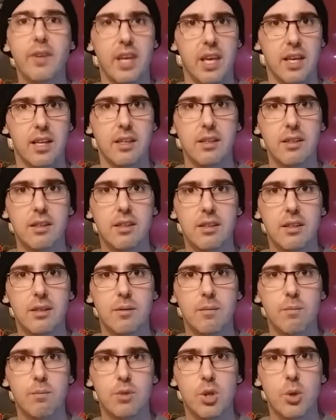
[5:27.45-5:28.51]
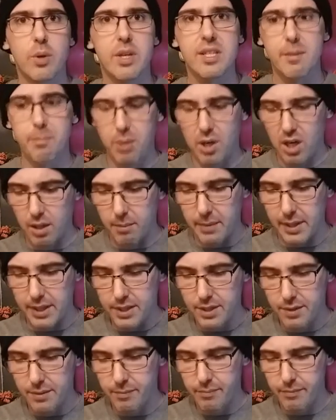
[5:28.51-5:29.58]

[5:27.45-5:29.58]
in to his apartment